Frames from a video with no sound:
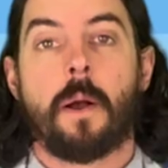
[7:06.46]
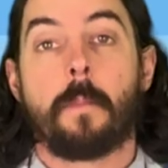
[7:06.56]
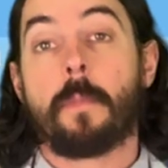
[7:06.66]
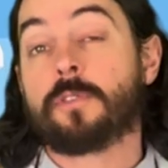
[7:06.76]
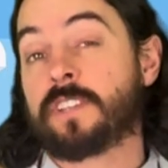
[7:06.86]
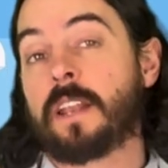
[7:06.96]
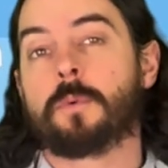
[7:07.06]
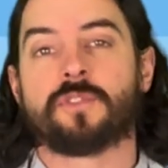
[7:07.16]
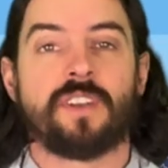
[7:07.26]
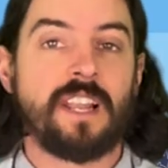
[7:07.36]
Most
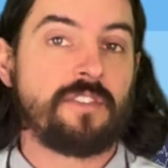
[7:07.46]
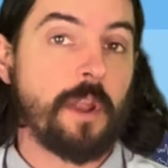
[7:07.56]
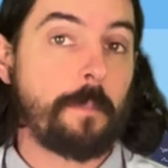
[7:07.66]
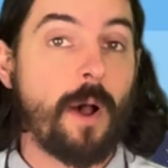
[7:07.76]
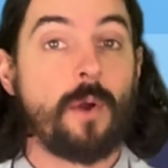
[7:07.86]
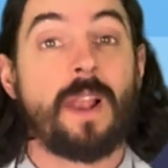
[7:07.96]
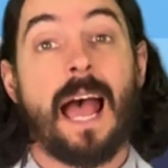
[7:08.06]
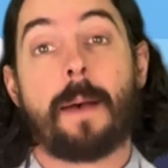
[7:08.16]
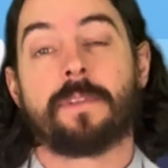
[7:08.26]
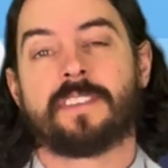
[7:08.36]
animals who live in a polar
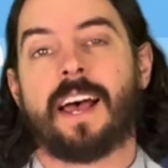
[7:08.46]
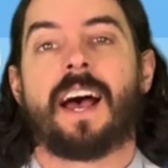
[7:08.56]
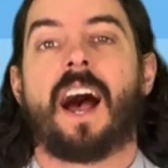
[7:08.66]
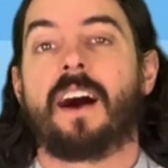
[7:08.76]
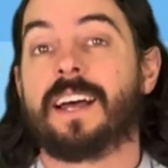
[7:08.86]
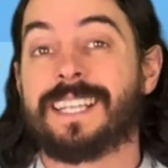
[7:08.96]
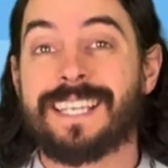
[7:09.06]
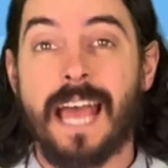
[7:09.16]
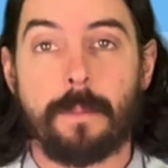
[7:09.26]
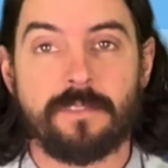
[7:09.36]
habitat are
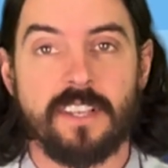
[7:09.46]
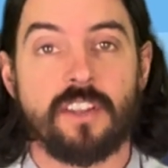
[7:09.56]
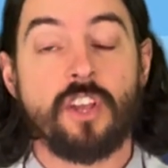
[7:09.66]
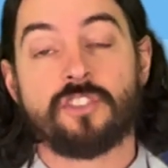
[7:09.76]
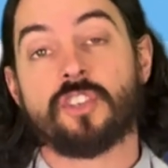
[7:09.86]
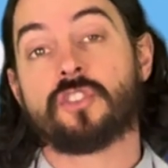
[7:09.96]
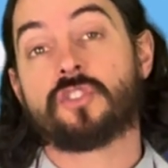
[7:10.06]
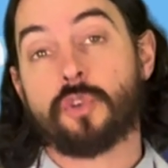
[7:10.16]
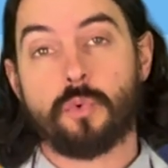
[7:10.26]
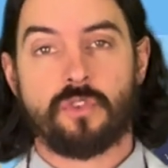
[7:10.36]
adapted to
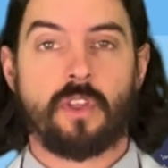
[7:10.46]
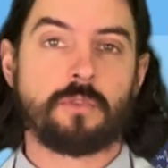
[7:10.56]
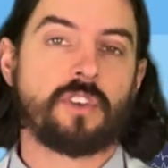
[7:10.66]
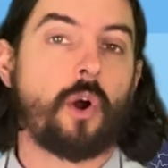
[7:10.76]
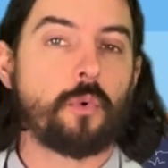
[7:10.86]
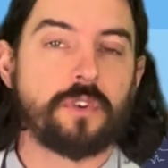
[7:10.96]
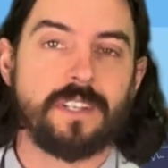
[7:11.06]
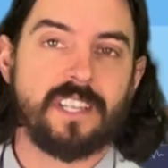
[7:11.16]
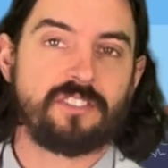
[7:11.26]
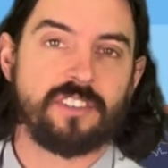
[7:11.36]
suit those cold
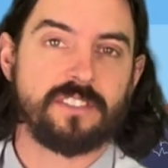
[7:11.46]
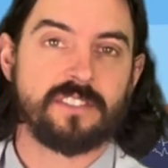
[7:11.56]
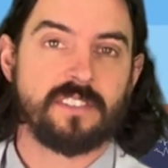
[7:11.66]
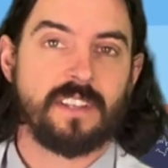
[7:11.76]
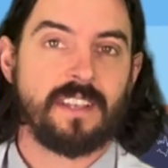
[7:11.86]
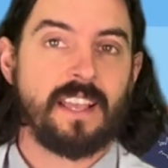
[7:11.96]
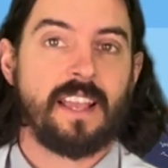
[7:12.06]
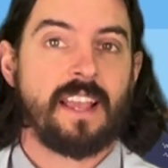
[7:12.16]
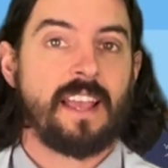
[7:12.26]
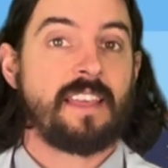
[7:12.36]
conditions.
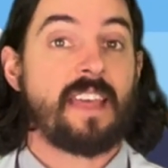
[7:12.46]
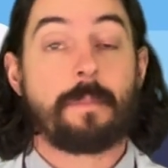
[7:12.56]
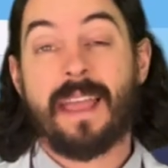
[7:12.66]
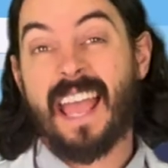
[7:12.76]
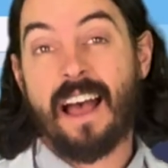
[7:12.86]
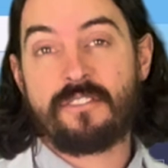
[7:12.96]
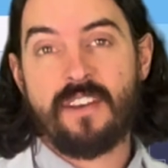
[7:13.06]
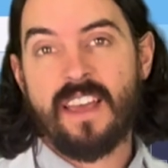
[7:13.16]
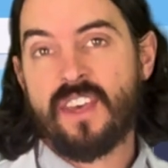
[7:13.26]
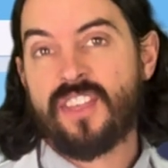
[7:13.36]
They may have
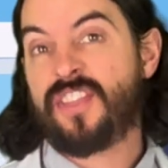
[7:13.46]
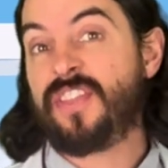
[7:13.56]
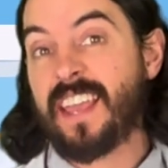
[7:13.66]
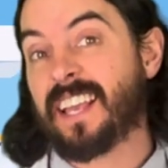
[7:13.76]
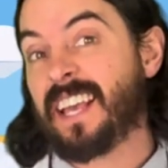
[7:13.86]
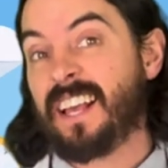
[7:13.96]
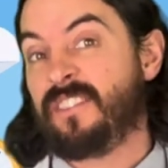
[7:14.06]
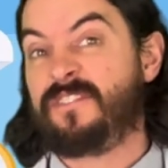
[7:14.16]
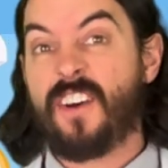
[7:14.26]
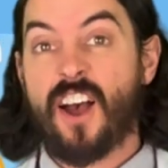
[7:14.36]
thick
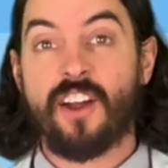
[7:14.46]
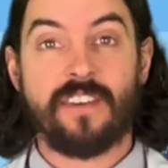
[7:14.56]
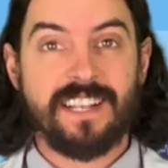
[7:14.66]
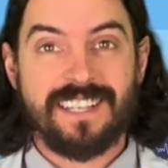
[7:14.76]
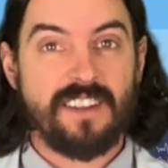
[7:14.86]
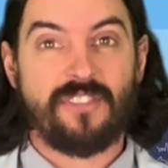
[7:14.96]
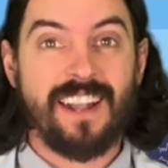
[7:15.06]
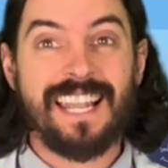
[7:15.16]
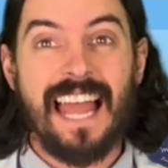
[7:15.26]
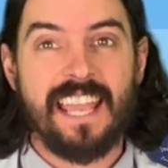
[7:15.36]
fur in different
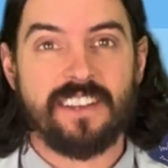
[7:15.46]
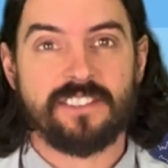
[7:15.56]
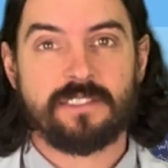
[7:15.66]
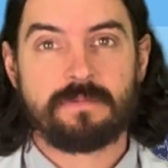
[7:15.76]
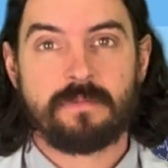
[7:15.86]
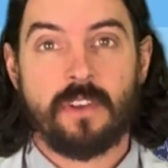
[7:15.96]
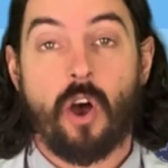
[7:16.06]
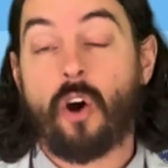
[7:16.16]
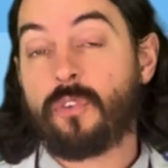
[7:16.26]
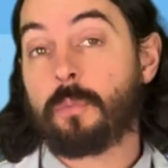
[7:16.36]
layers,
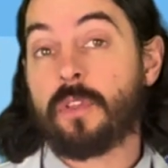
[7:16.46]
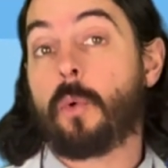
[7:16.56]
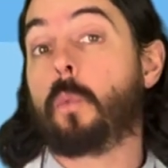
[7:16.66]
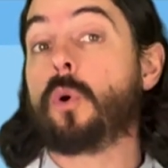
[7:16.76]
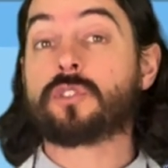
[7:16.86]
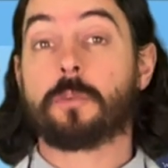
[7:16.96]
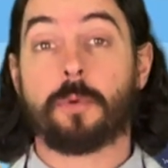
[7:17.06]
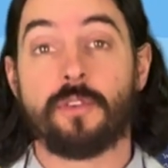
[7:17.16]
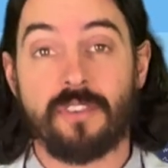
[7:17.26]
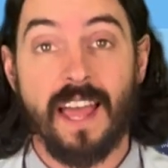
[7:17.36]
often with a
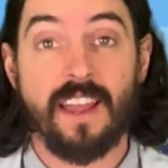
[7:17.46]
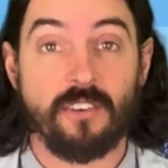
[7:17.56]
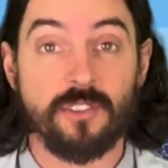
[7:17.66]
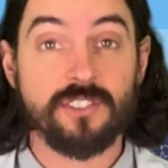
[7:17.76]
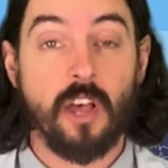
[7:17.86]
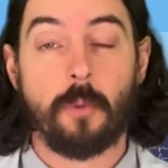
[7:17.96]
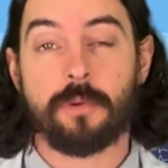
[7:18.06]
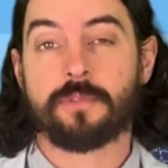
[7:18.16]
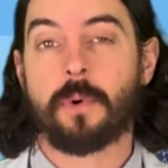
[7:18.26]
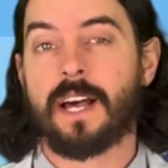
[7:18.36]
waterproof layer on top
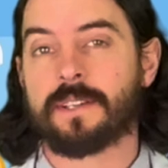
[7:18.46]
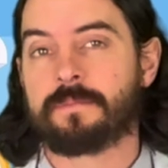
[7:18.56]
as well.